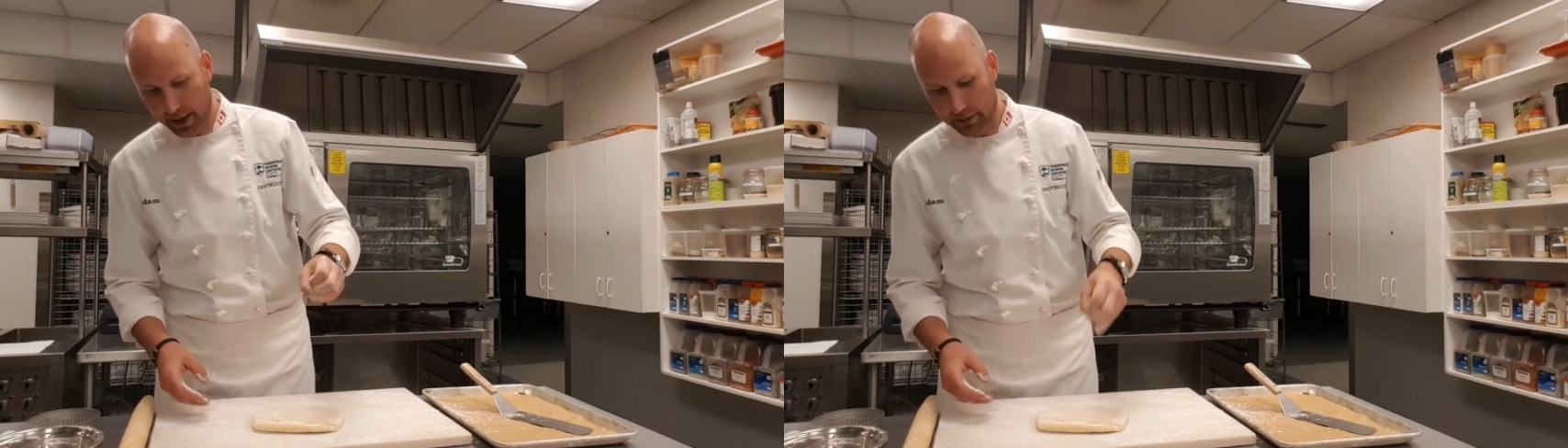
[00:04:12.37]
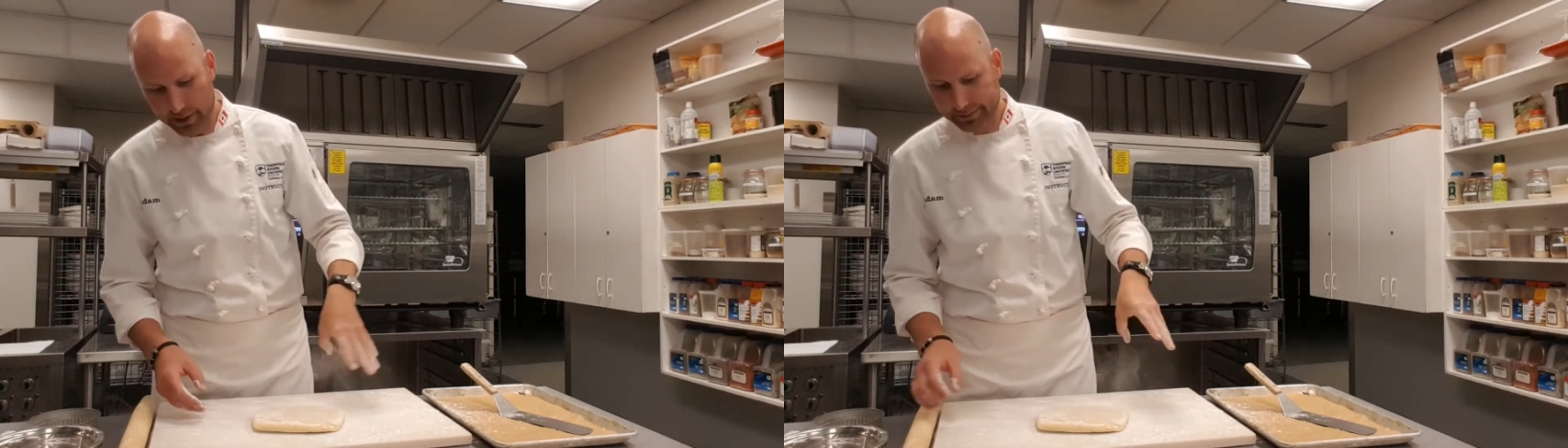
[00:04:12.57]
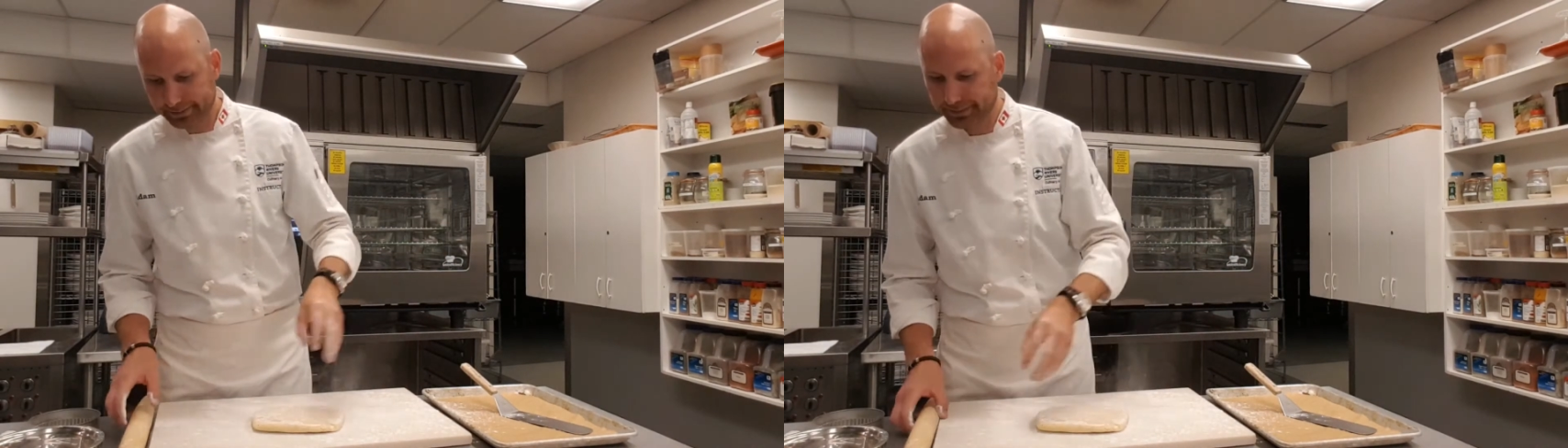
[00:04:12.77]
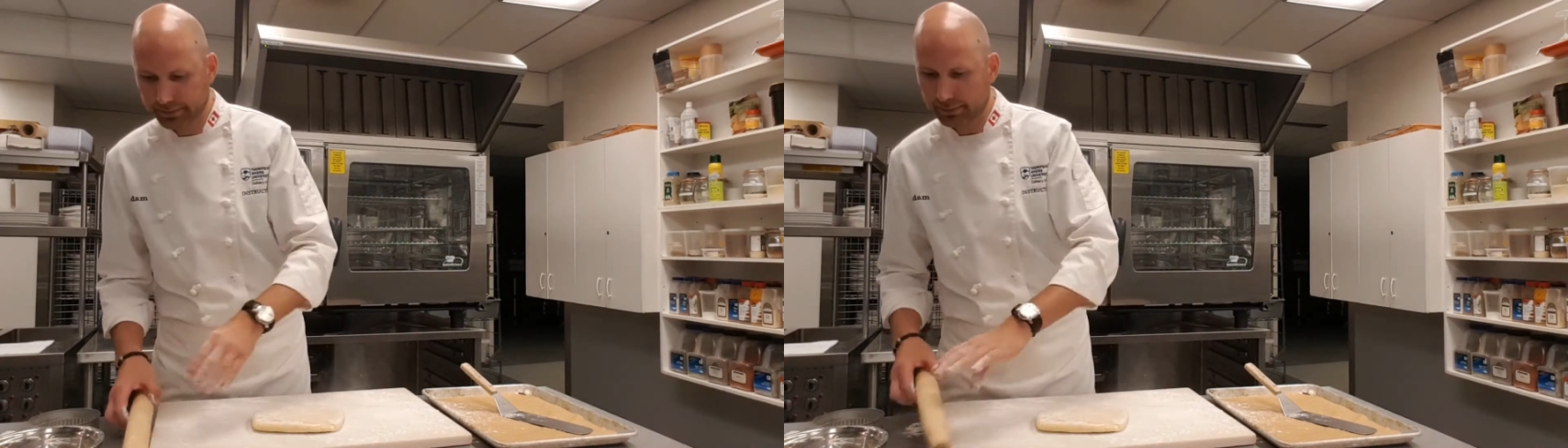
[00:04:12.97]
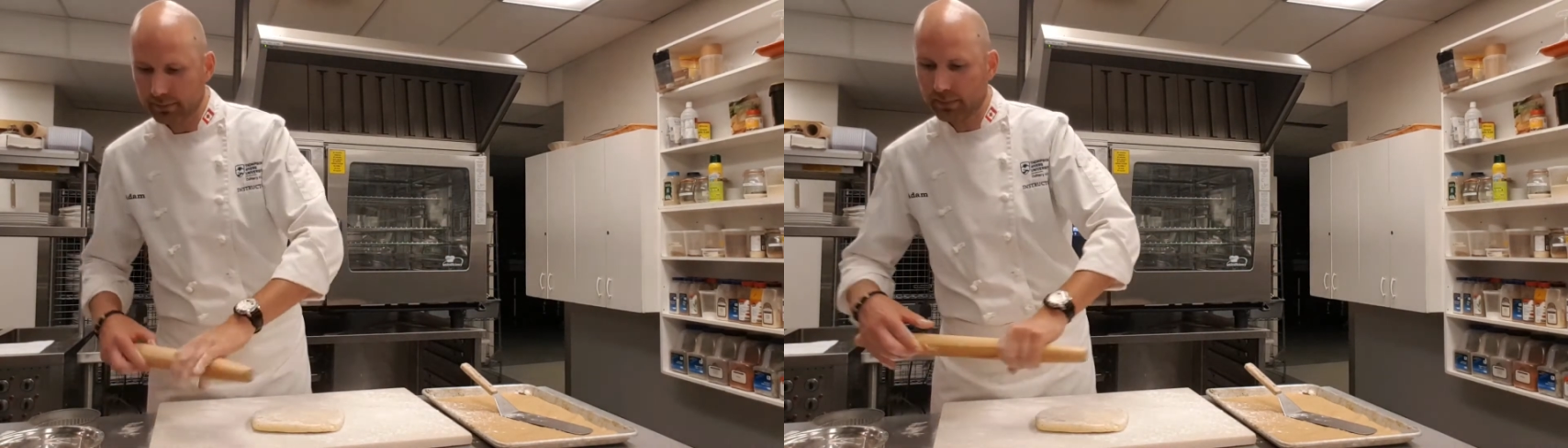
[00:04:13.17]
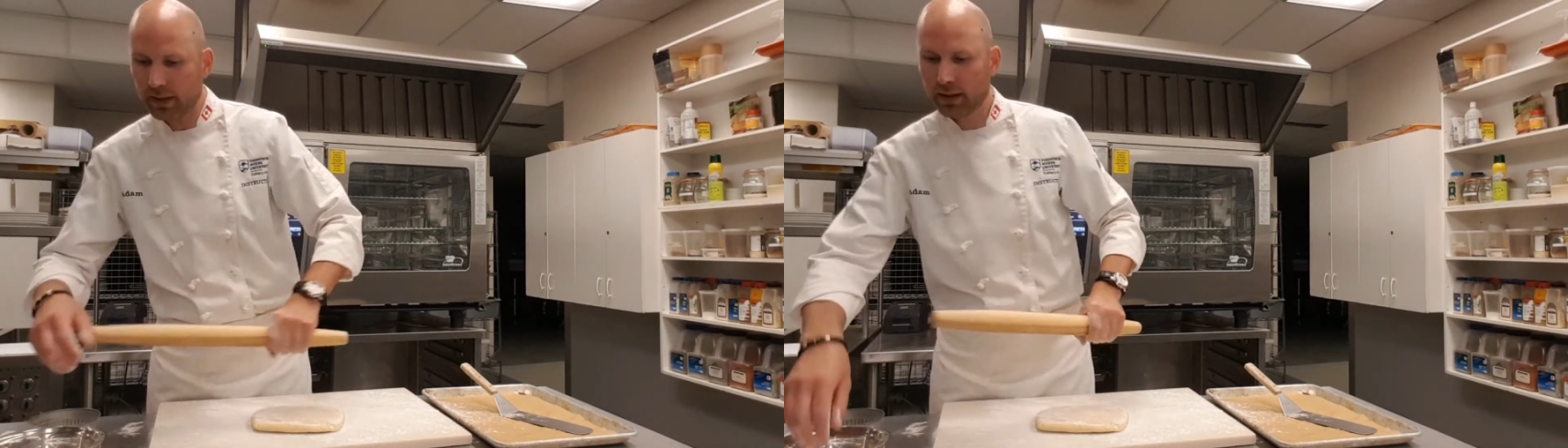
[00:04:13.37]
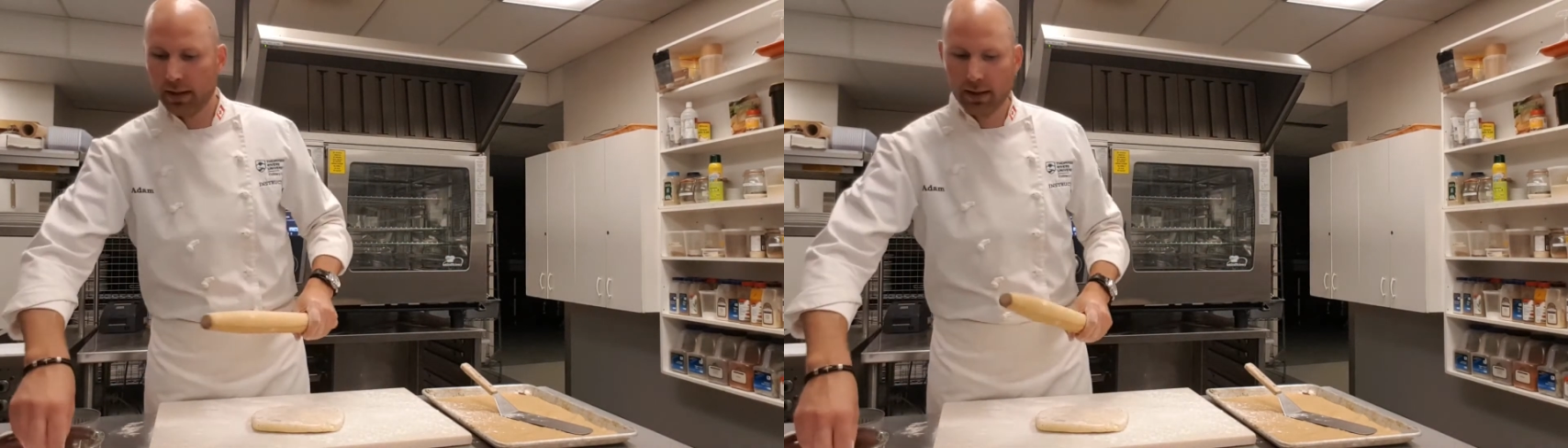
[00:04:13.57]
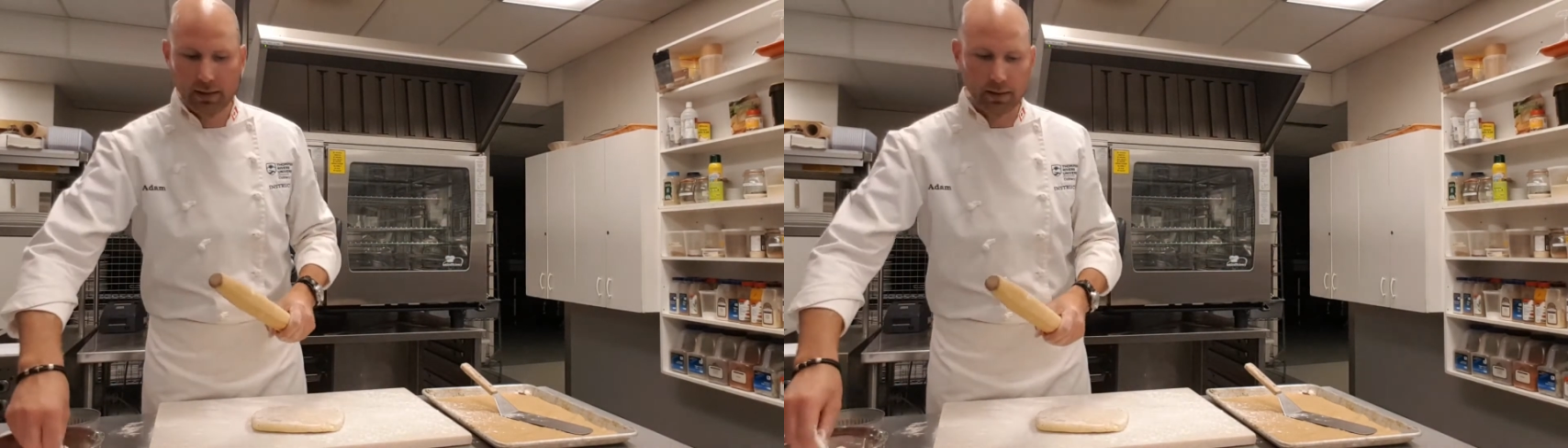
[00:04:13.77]
flour.
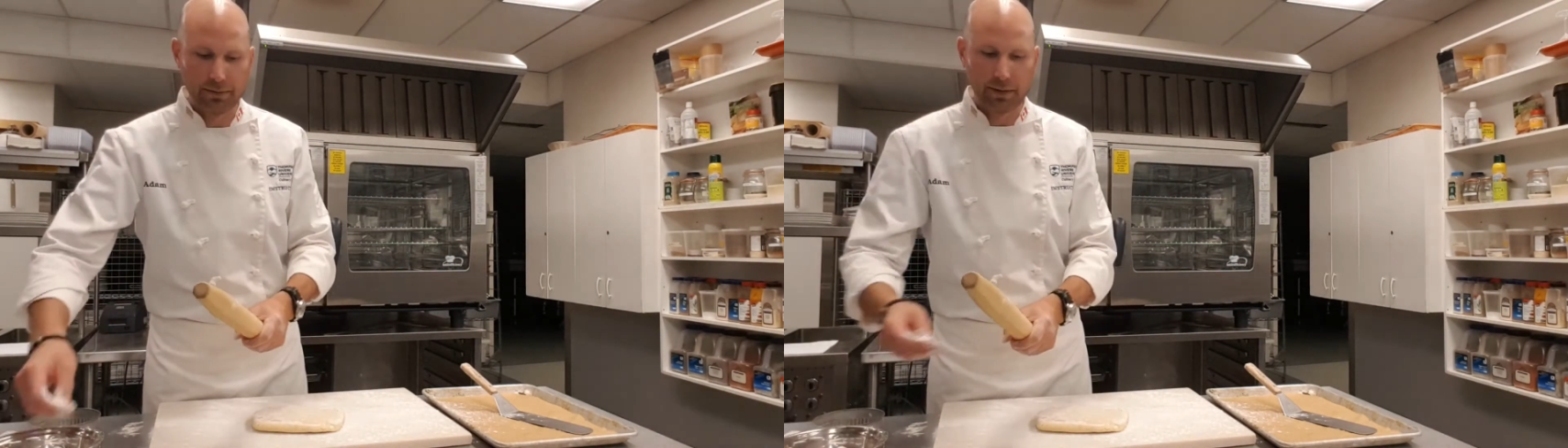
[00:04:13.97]
Put